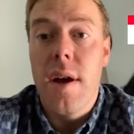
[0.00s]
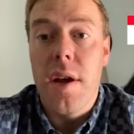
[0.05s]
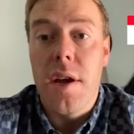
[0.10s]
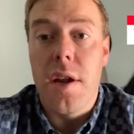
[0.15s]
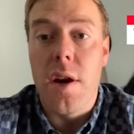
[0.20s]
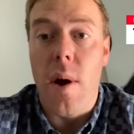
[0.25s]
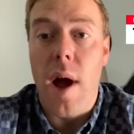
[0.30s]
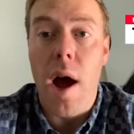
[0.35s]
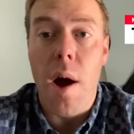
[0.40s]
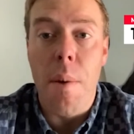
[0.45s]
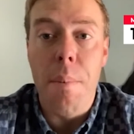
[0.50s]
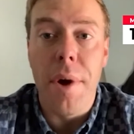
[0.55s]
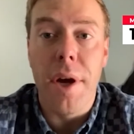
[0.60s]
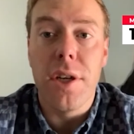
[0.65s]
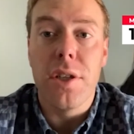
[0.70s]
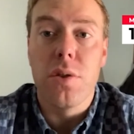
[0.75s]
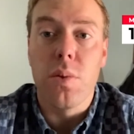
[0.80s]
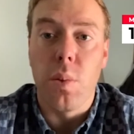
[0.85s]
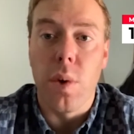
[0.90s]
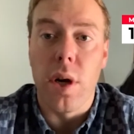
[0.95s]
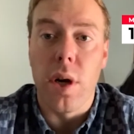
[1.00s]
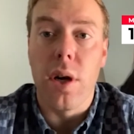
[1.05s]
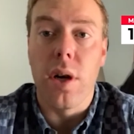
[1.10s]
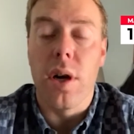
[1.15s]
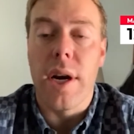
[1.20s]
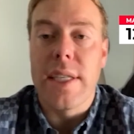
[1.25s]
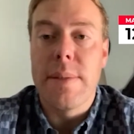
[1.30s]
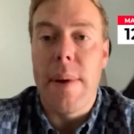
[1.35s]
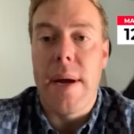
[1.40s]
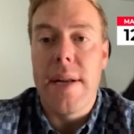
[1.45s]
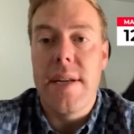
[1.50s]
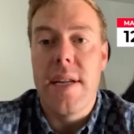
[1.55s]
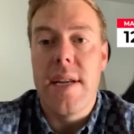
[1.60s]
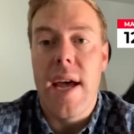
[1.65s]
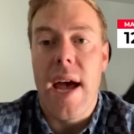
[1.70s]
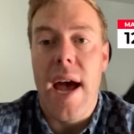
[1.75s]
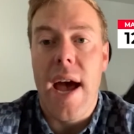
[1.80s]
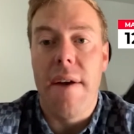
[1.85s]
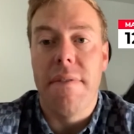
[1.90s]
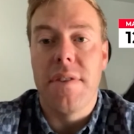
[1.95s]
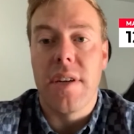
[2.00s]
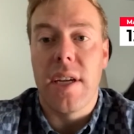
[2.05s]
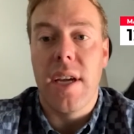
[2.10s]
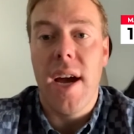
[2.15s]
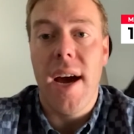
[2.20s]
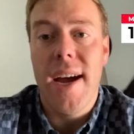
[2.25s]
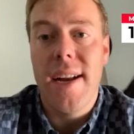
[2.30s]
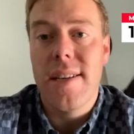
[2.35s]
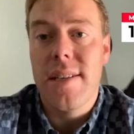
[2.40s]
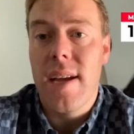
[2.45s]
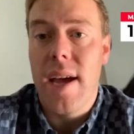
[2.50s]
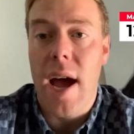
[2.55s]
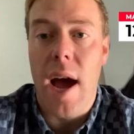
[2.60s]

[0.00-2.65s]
you know, how much we're expected to have to cut,